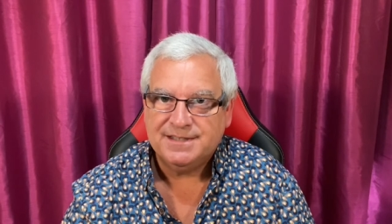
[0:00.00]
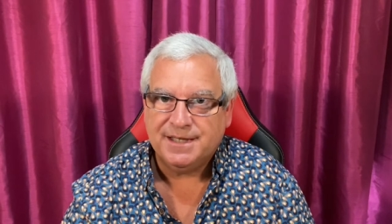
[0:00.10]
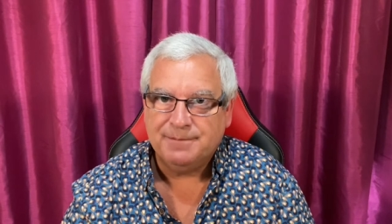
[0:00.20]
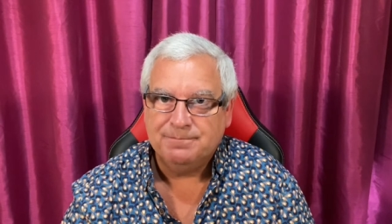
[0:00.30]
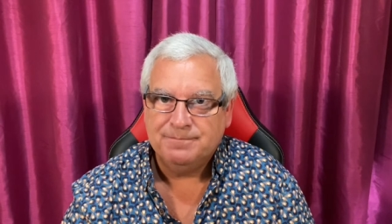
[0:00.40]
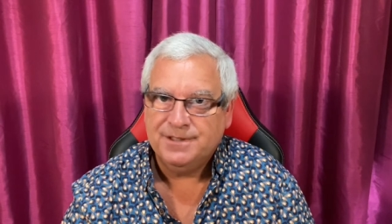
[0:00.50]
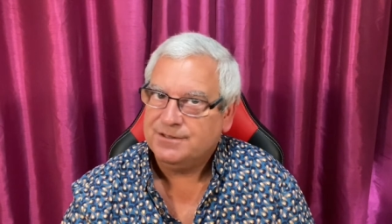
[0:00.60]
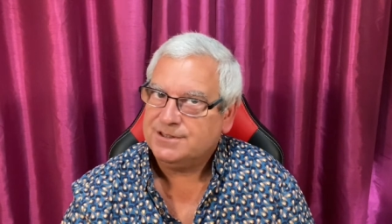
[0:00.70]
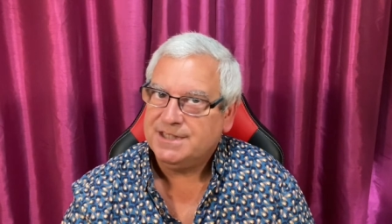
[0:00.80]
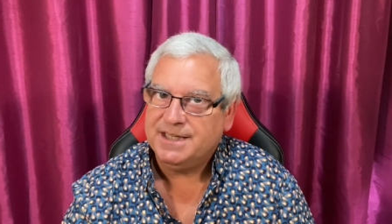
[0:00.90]
time, you
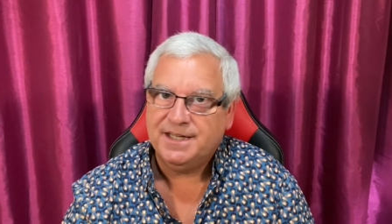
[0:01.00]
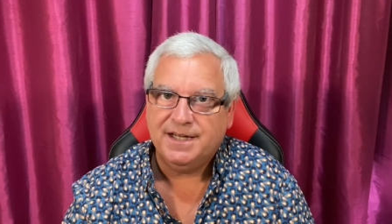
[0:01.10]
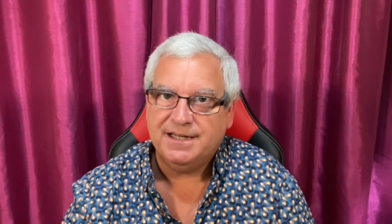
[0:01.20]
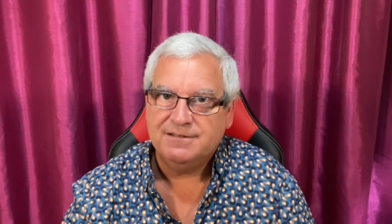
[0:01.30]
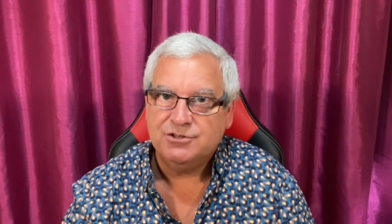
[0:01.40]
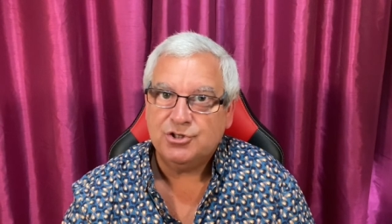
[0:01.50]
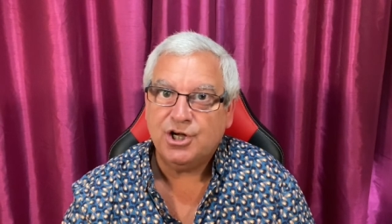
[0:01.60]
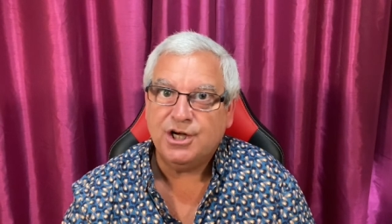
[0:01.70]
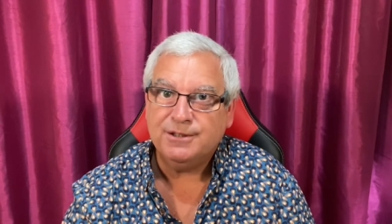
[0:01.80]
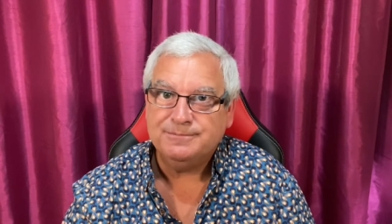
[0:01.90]
all take care.
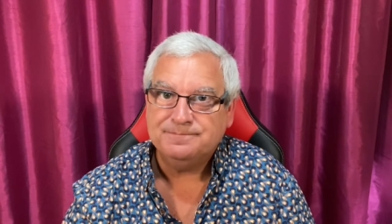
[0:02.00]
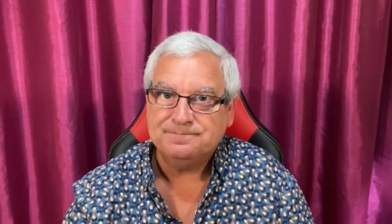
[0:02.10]
Ta-ra!